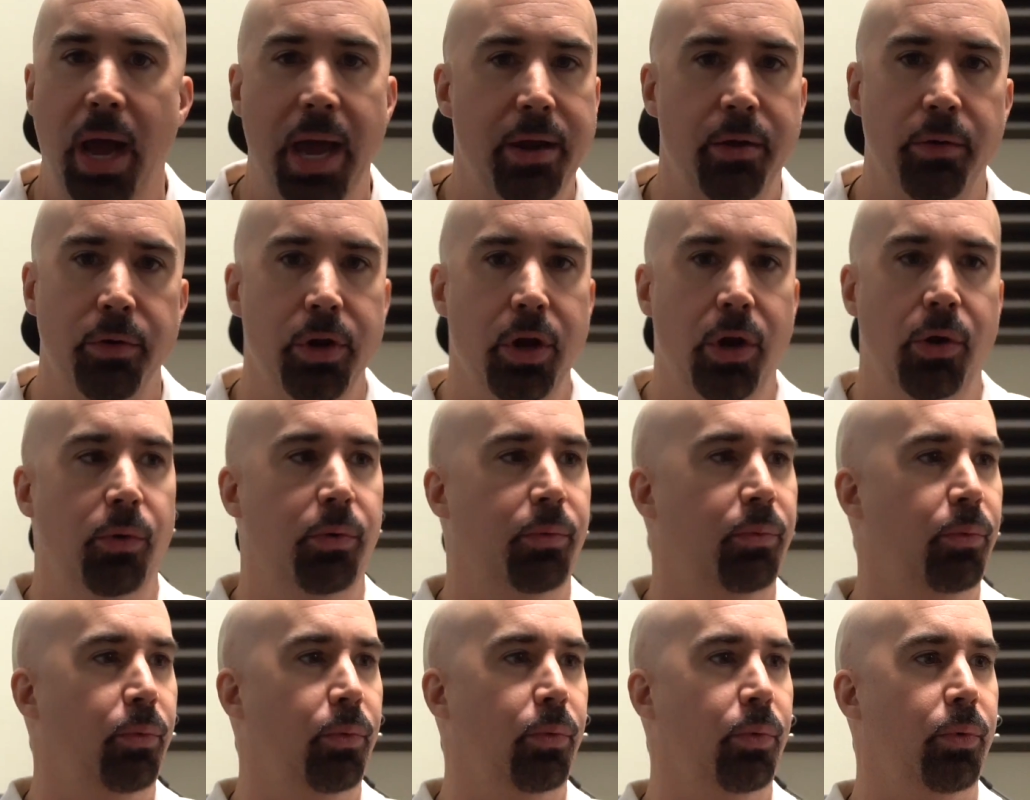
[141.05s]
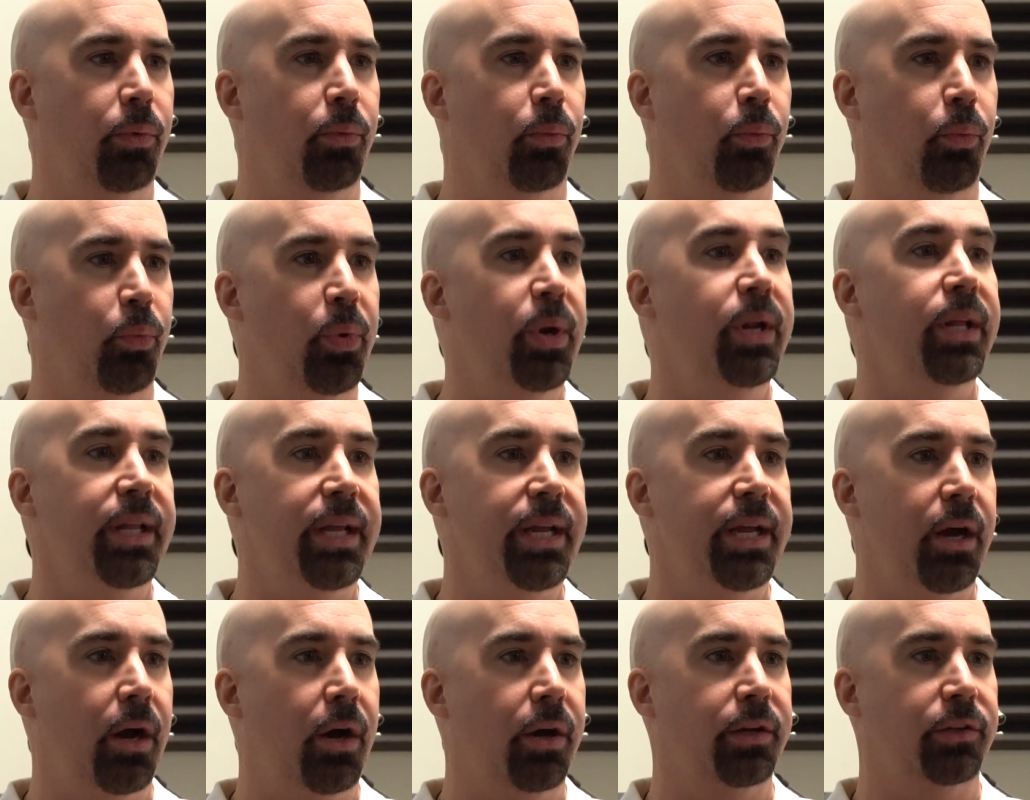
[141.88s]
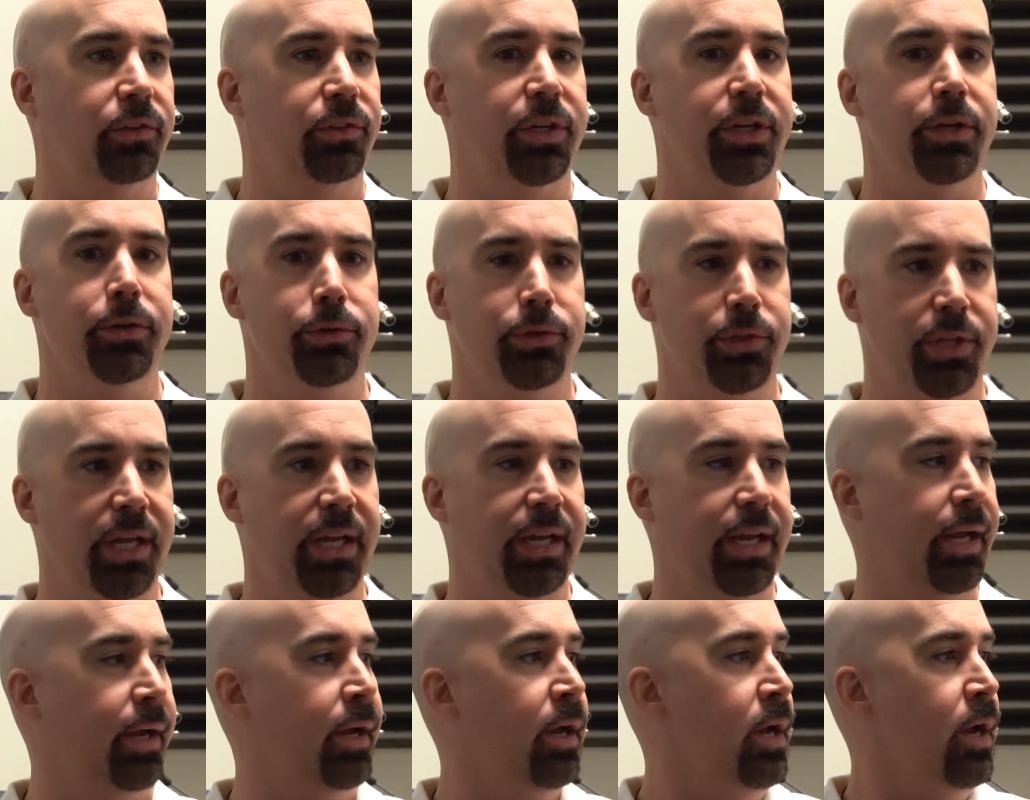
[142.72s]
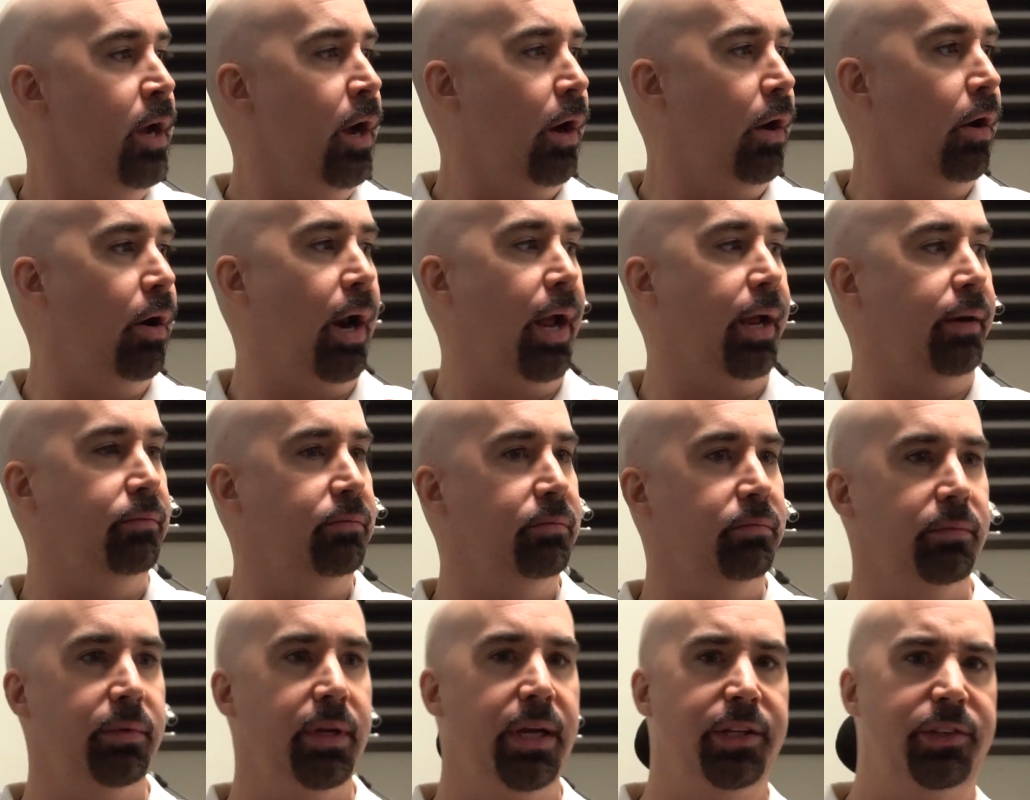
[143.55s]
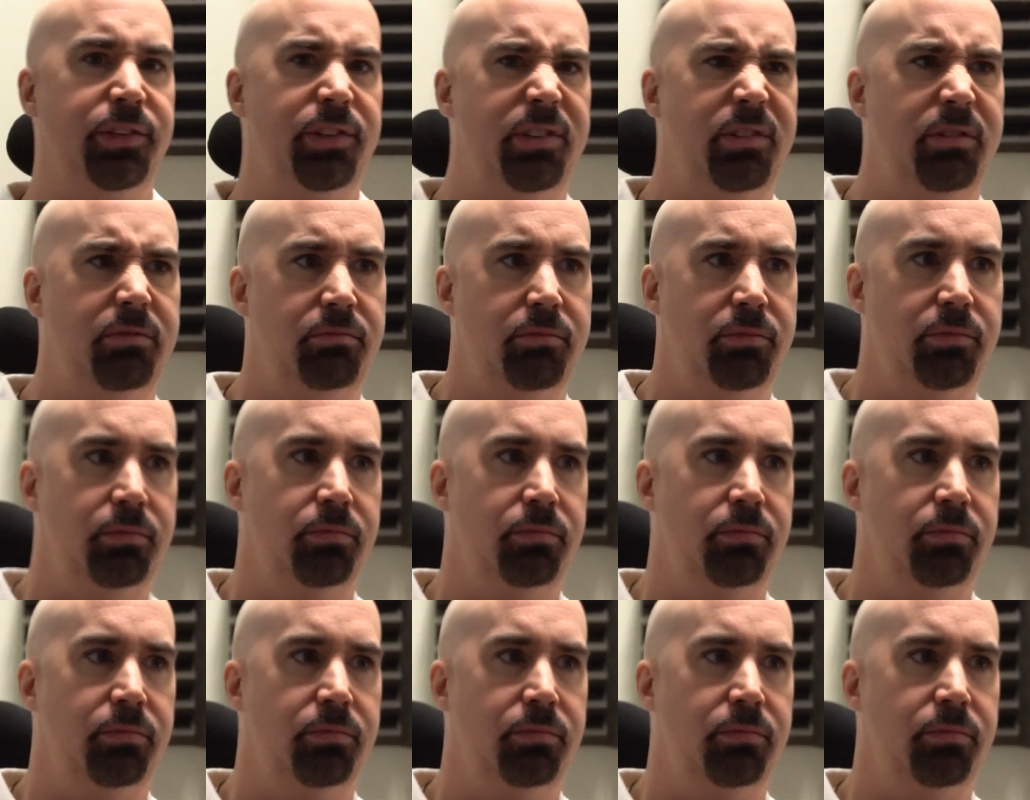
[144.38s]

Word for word: I don't know really, honestly, who's thinking, all right, it's